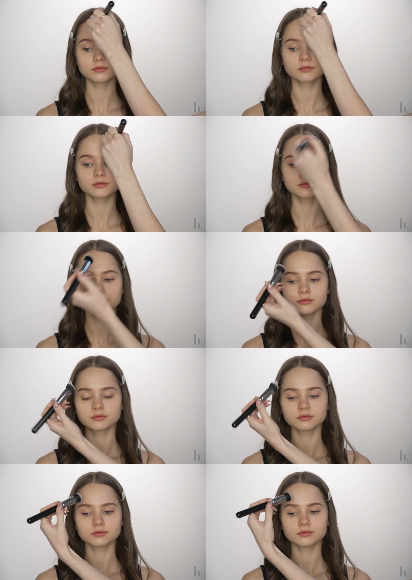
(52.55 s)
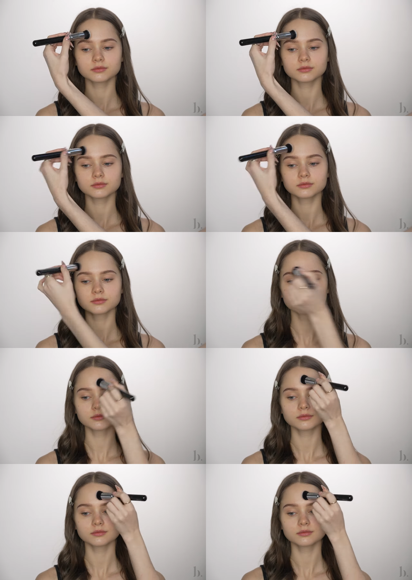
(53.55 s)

(no one is talking)